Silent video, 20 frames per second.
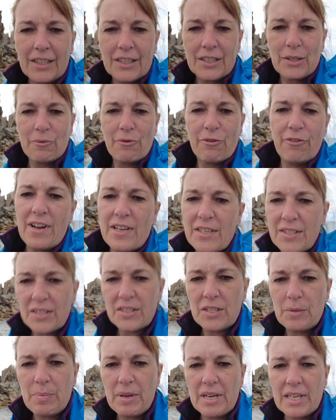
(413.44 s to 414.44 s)
I
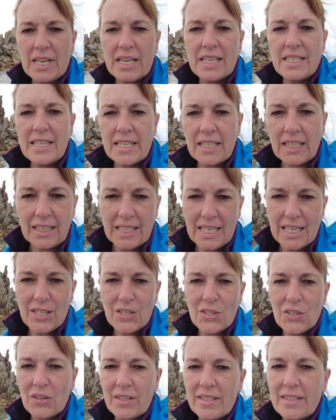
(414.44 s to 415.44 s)
confess to being a little
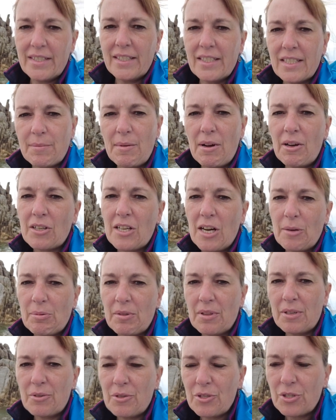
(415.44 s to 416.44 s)
excited about a
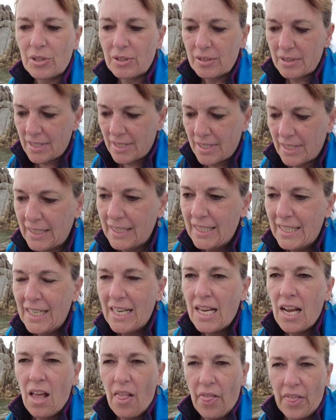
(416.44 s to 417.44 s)
couple of those shots.
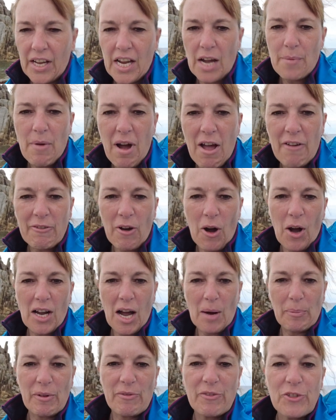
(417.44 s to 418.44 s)
I think I might have got a
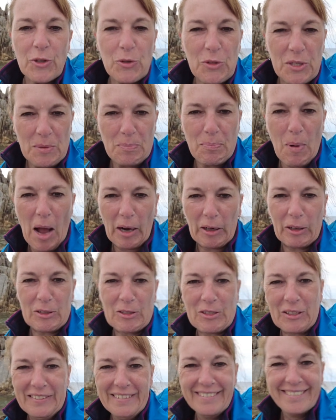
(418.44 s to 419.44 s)
couple of juicy
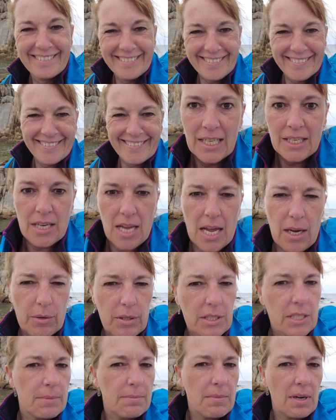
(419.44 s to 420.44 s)
bangers.
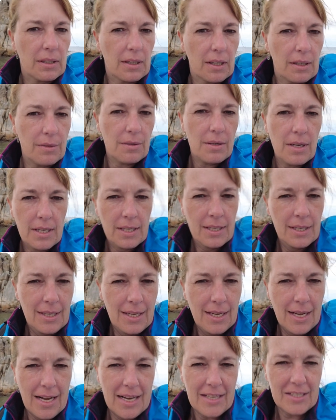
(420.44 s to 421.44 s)
Now, tomorrow
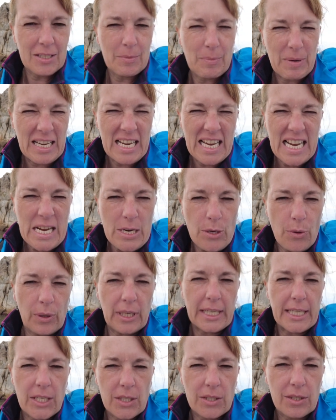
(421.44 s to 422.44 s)
has to be
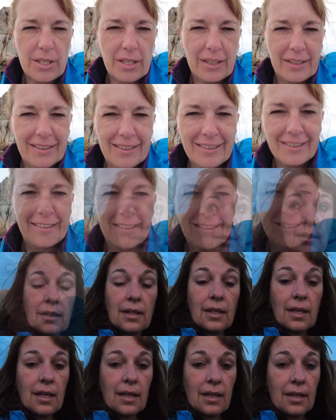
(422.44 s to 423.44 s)
equally good.
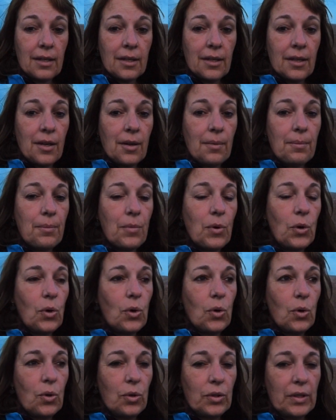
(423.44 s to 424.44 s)

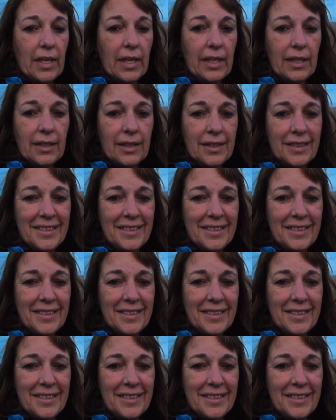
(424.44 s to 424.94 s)
Morning.